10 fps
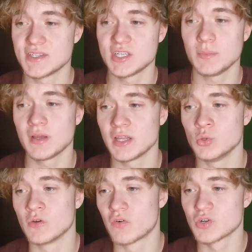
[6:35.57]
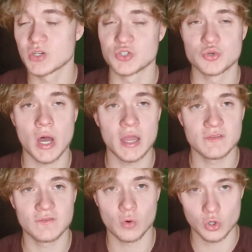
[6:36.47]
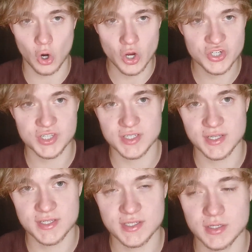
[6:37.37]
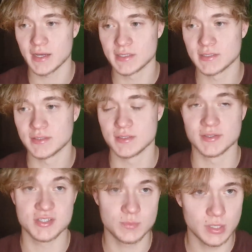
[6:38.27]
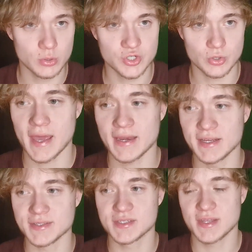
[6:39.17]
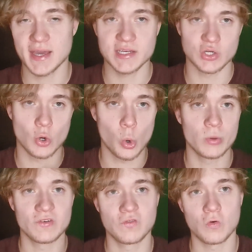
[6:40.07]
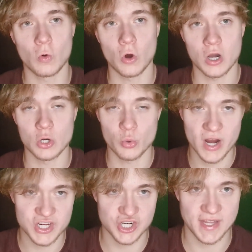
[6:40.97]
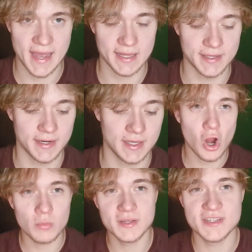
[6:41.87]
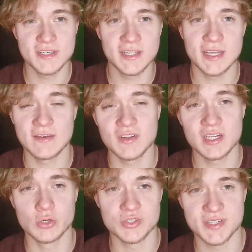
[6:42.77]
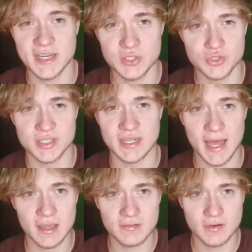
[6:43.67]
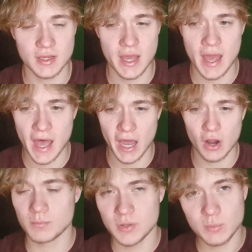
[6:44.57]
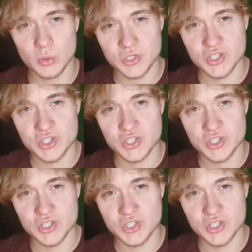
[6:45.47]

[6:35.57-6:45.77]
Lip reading: seemingly universal drive for consciousness and the spiritual, and instead going for rationality. You can probably see it even in your day-to-day life, how people